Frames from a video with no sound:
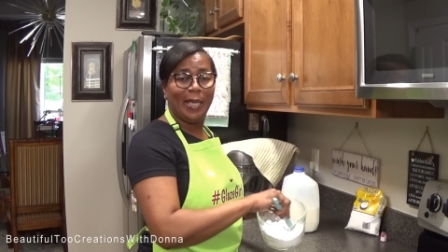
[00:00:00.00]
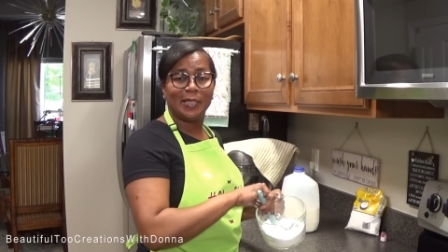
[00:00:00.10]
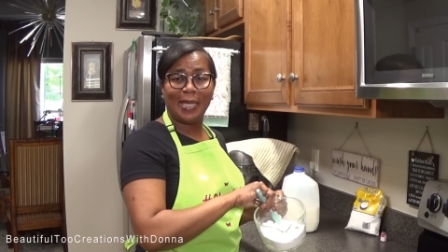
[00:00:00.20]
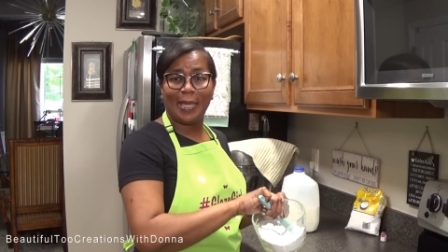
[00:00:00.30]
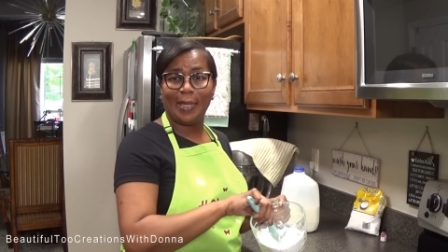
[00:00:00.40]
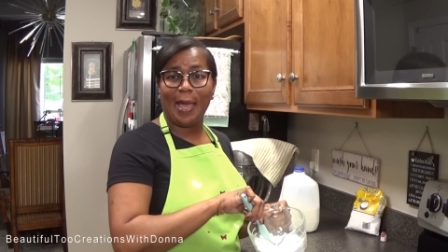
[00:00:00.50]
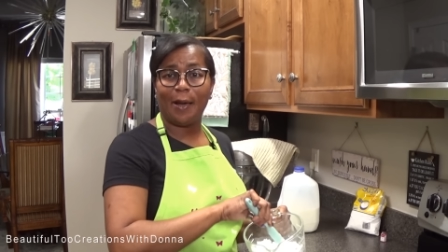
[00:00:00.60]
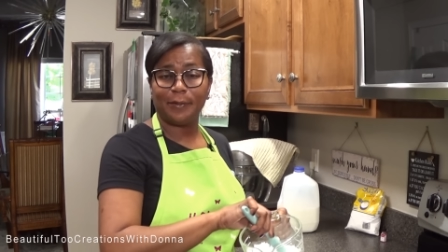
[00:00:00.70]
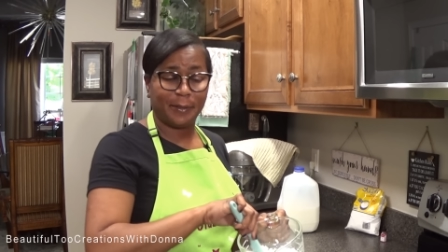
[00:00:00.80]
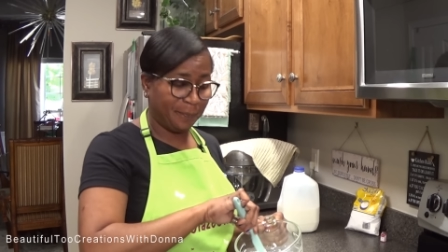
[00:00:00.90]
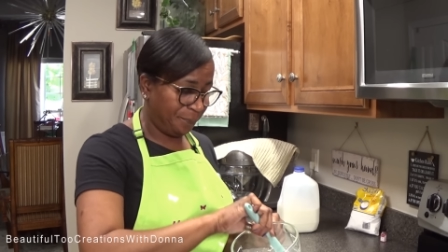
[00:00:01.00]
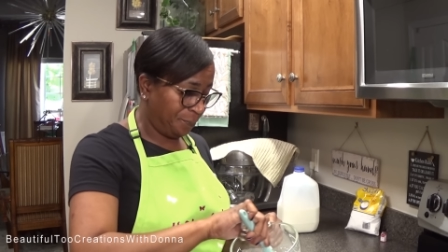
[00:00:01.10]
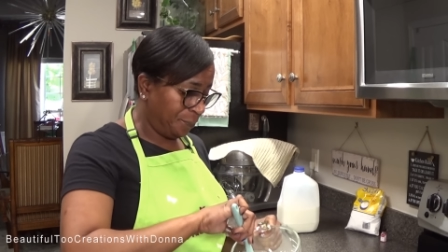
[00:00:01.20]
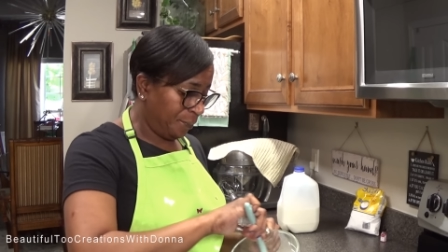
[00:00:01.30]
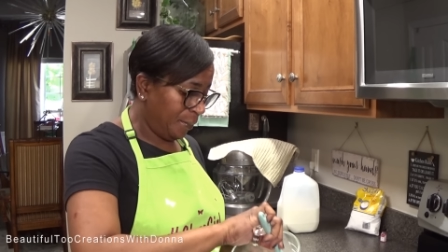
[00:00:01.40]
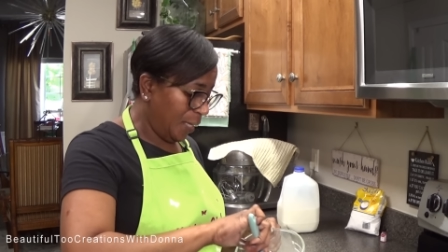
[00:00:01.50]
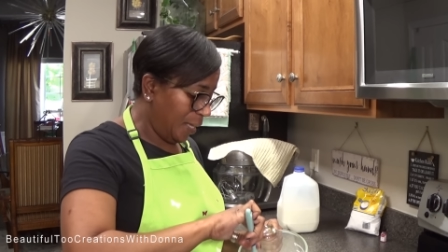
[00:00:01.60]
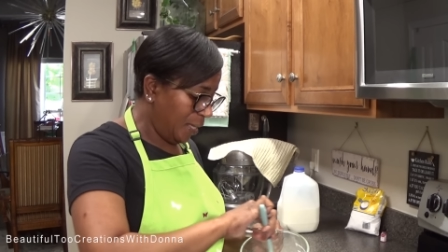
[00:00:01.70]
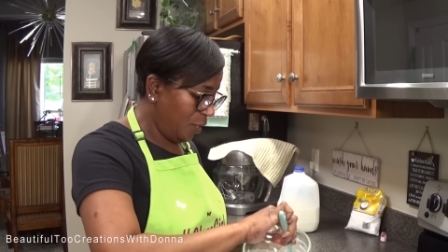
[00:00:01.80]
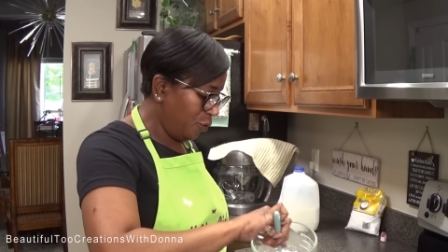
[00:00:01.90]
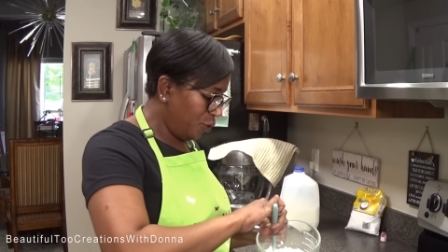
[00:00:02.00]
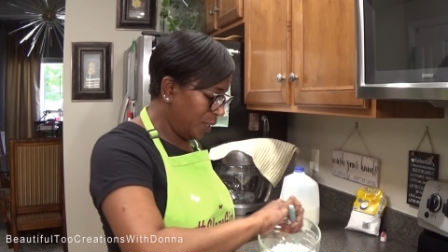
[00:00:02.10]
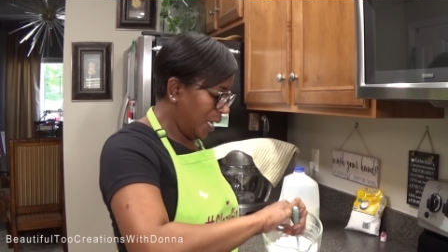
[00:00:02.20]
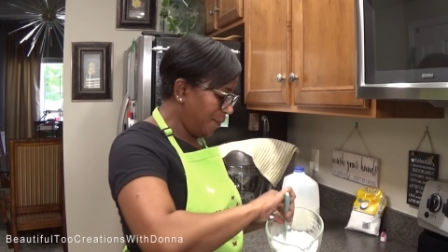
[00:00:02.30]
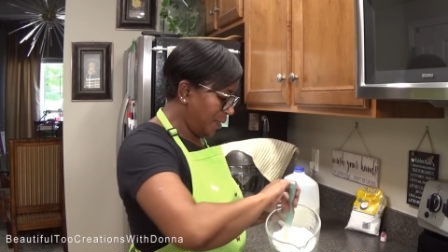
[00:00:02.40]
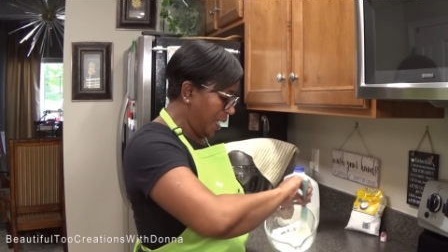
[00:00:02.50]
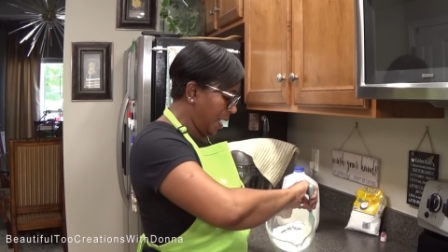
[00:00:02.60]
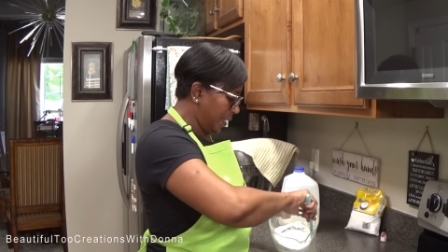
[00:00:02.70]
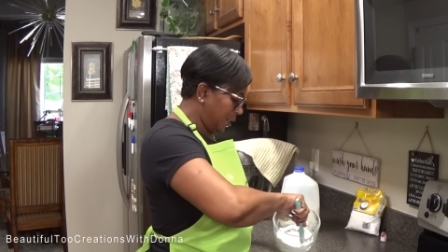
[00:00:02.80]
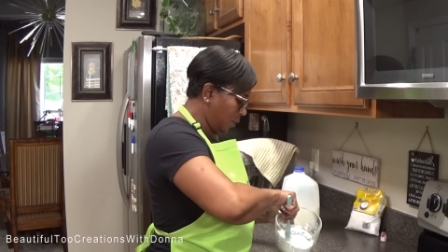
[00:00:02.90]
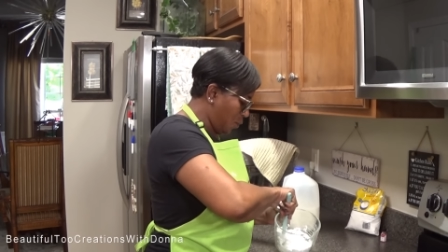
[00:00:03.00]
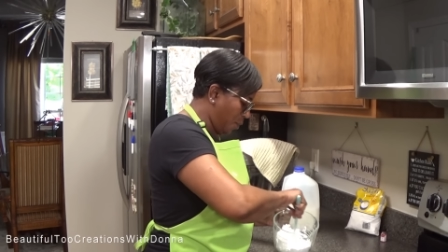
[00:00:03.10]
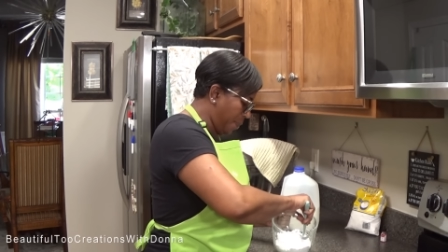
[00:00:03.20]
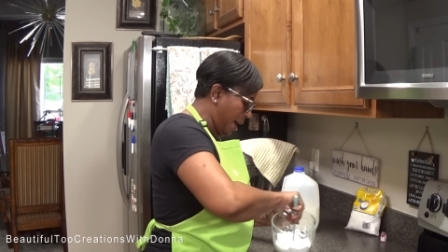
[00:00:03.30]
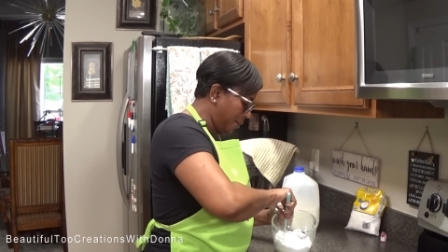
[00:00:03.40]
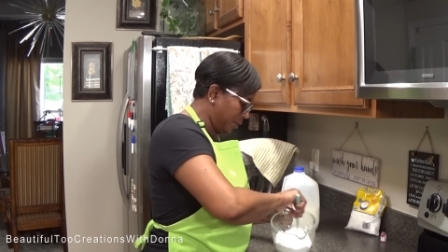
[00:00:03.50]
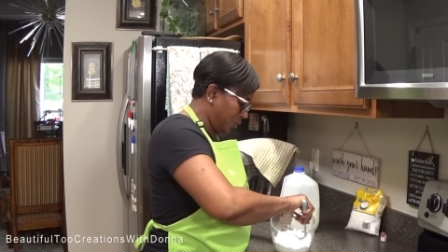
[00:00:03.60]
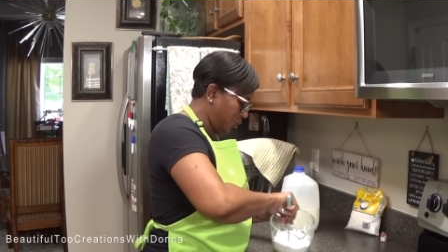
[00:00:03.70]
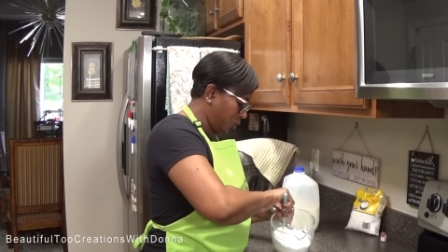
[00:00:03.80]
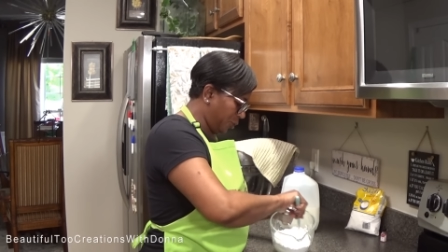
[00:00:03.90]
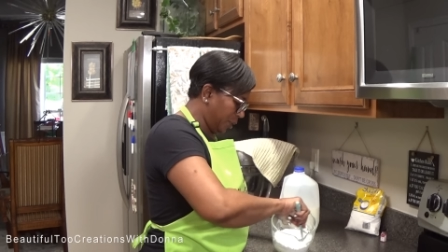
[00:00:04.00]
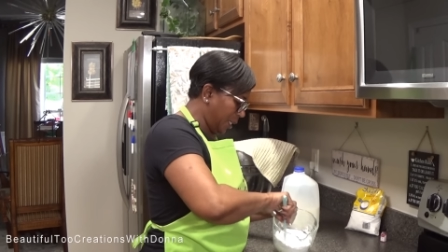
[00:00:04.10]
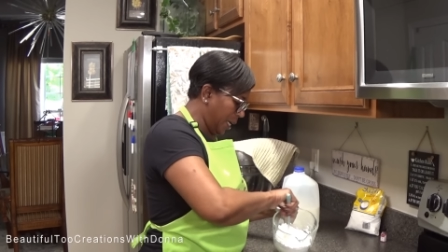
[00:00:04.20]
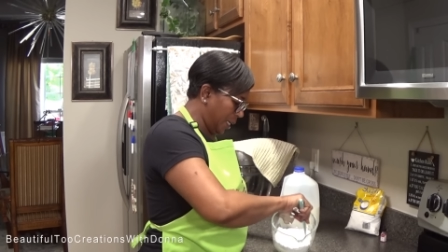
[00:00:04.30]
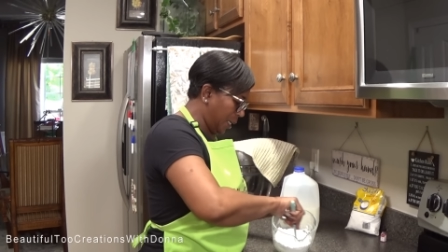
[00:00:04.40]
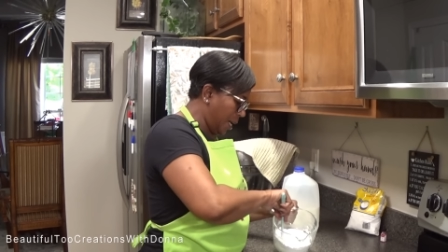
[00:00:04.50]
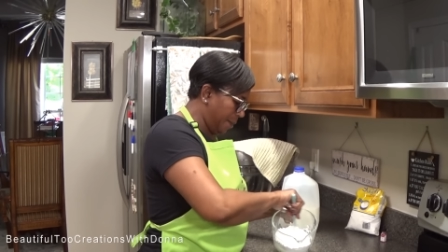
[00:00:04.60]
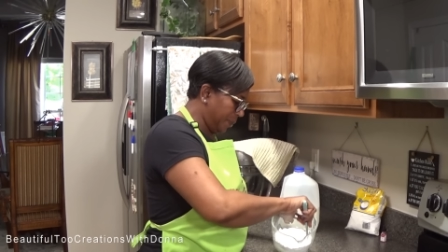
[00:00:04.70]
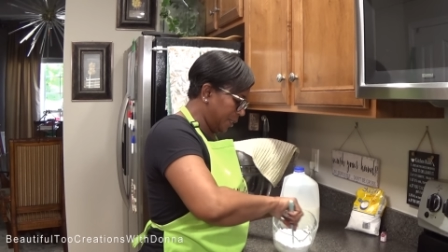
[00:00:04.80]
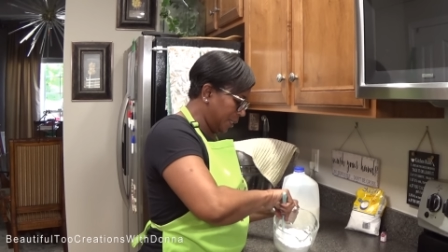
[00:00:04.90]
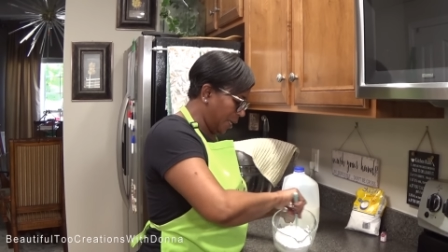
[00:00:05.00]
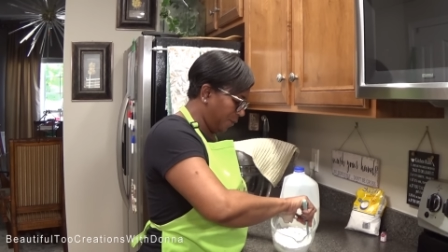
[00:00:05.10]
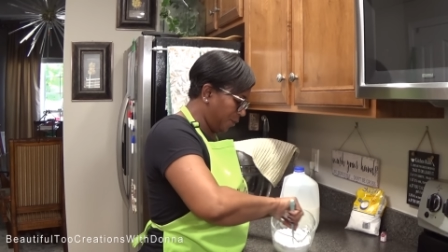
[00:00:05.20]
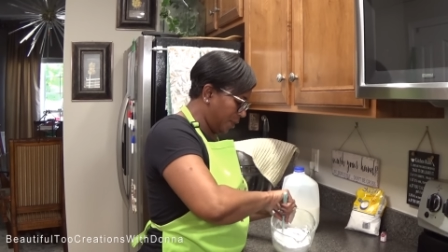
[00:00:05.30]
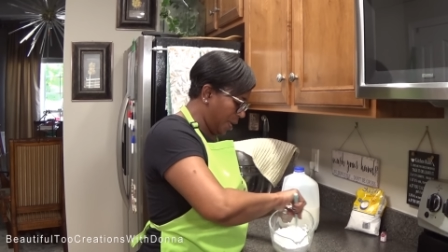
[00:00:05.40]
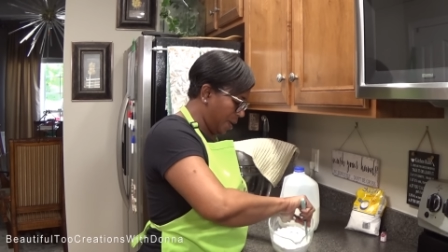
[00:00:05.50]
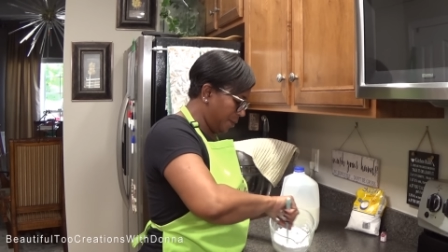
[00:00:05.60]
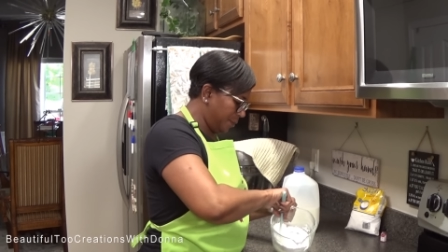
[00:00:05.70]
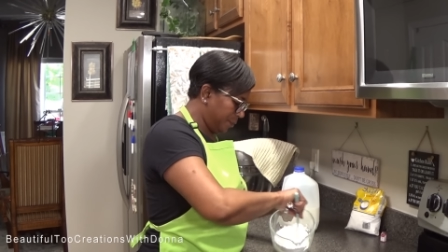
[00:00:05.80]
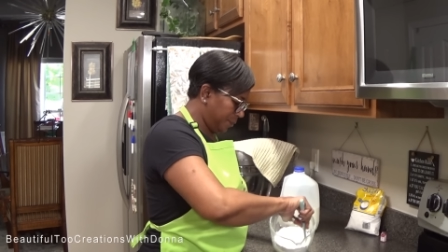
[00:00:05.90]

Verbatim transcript: can't take it out. And then you'll just have to add some more powdered sugar to kind of compensate for that.